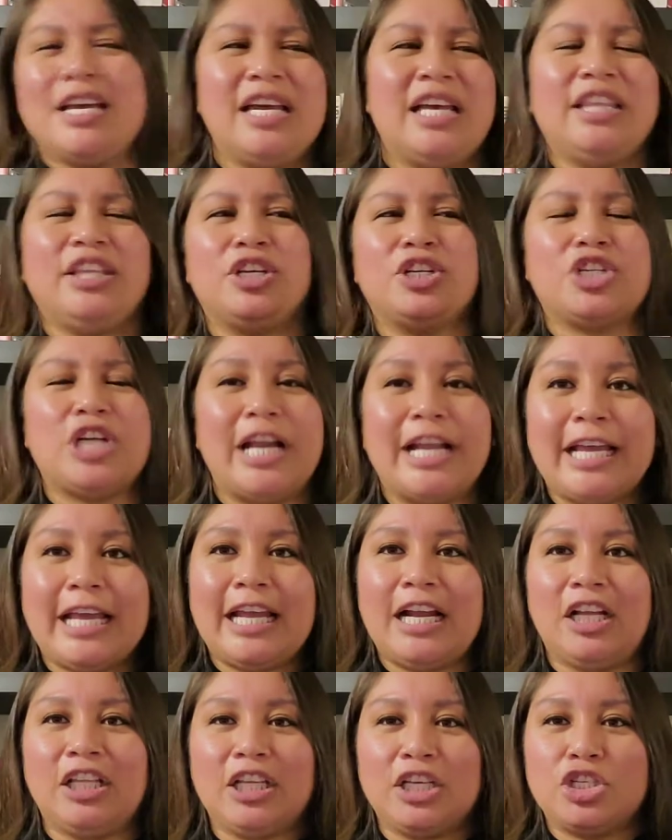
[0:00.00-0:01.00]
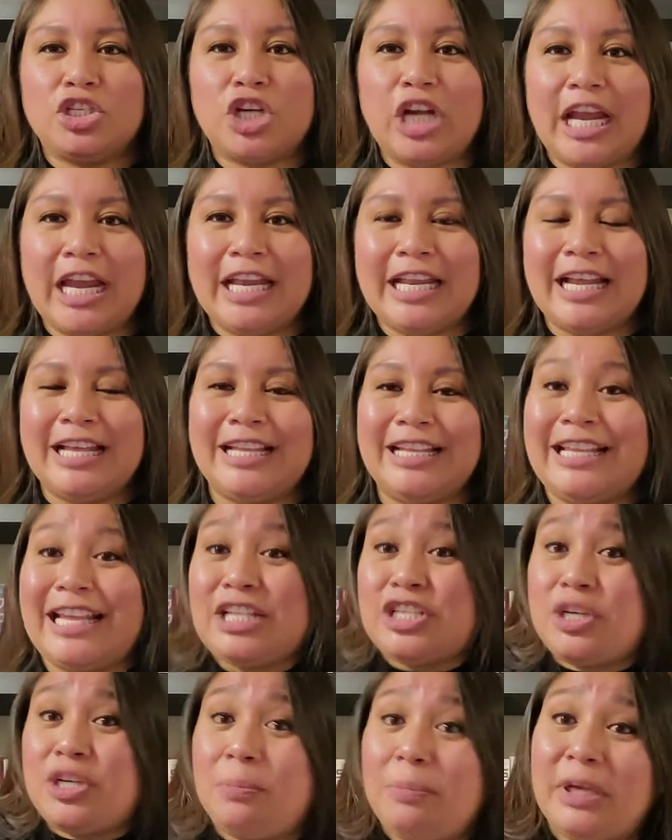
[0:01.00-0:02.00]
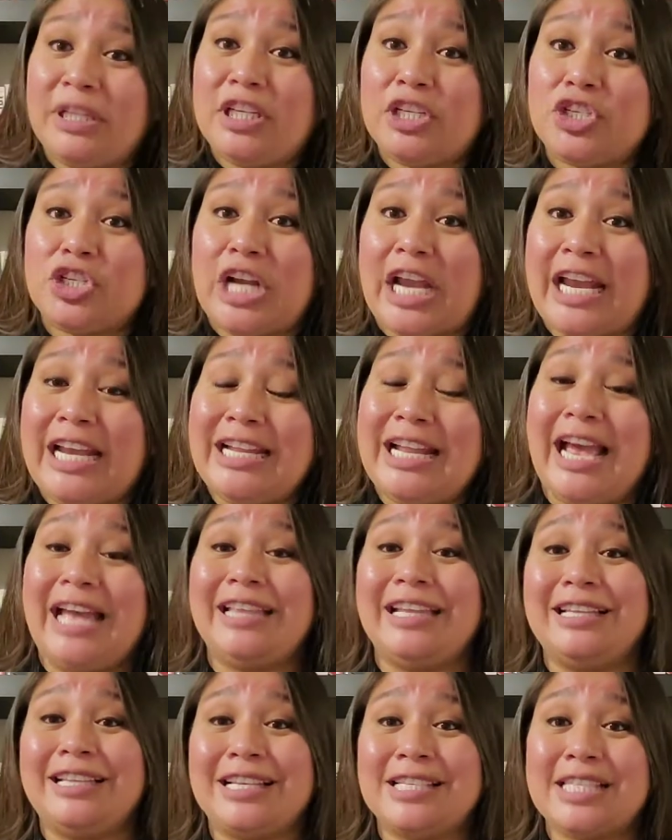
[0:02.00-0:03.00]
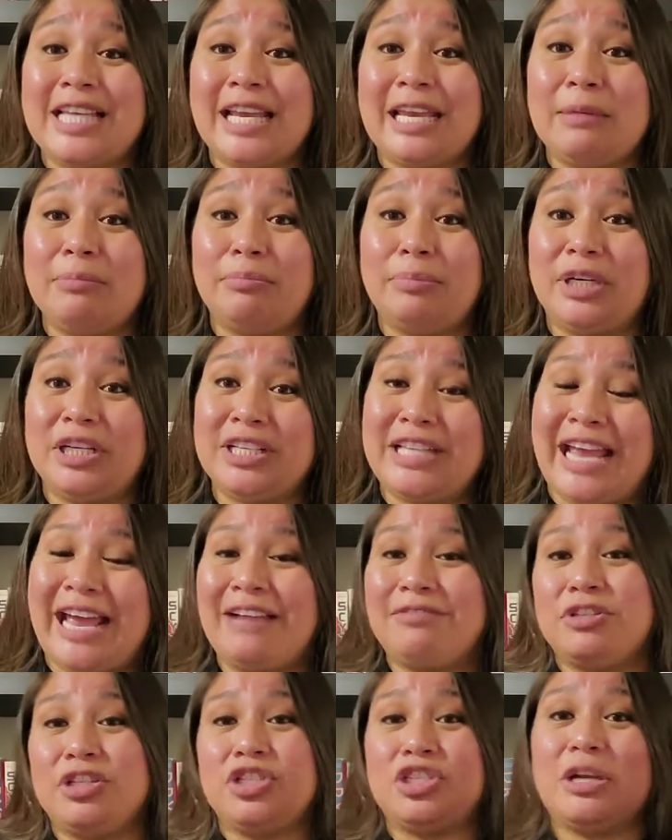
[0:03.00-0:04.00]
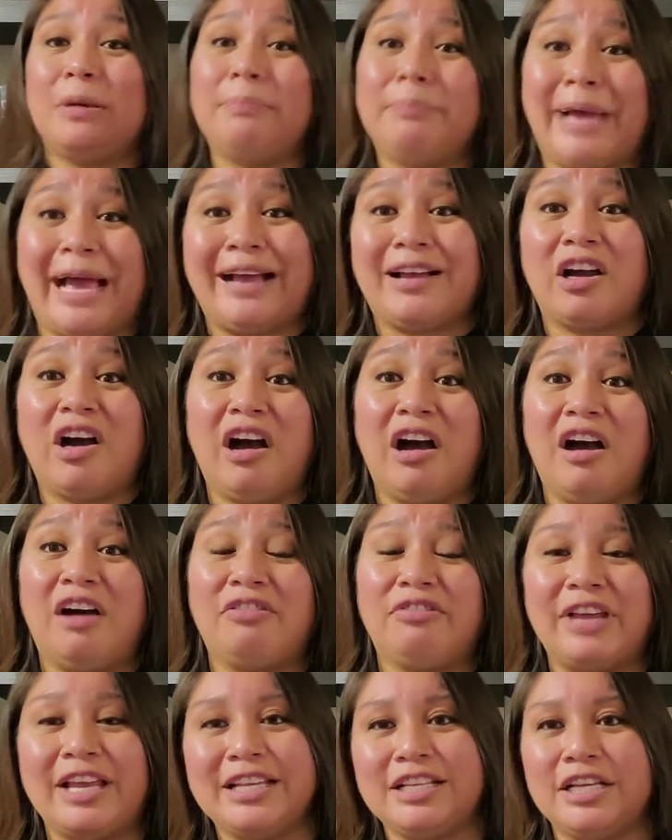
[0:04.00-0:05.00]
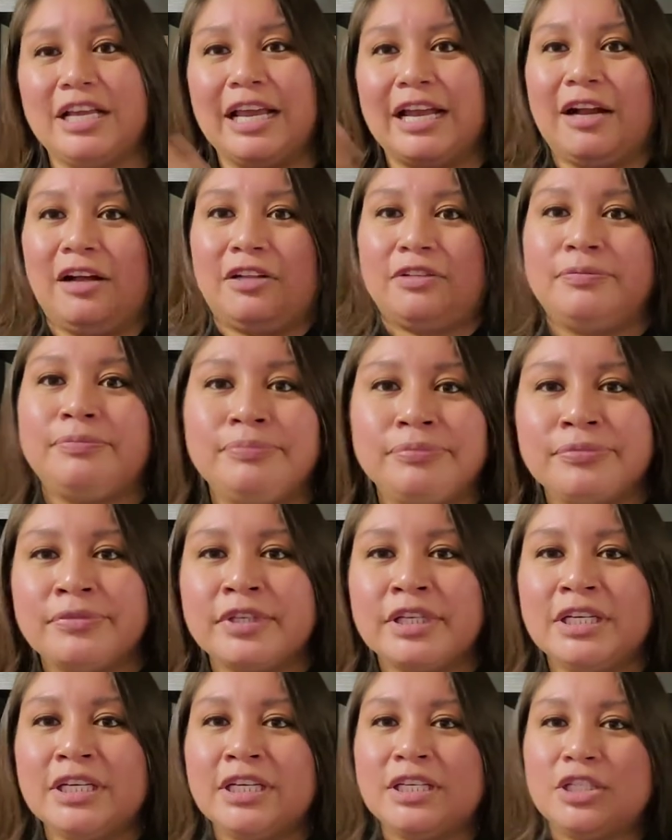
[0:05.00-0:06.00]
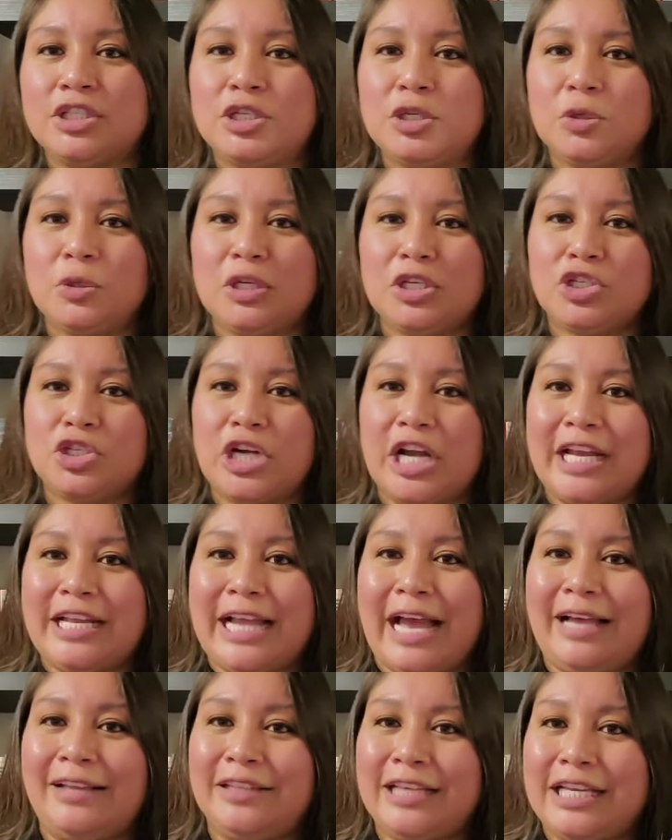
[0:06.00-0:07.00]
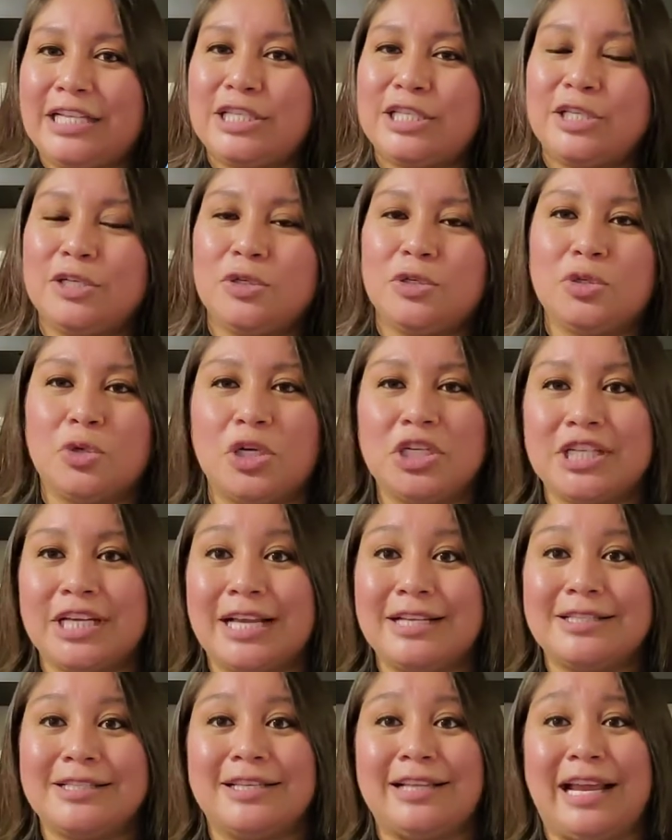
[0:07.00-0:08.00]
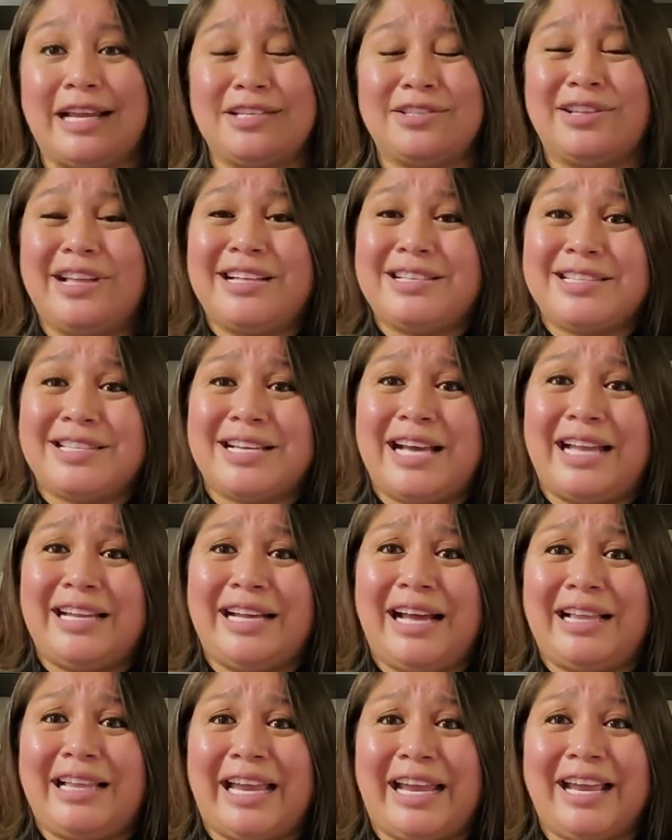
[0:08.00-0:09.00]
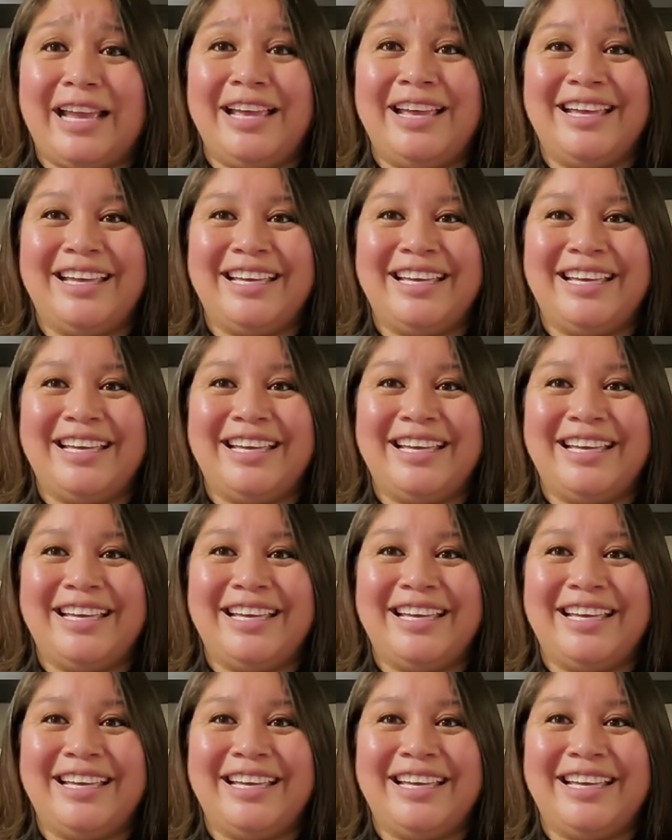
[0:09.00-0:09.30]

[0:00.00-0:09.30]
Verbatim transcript: and they're trying to get on the train, and then they jump on the train, and then the second book they have to jump back off and get on to the train that leads to A Torch Against the Night. So that's kind of how, like,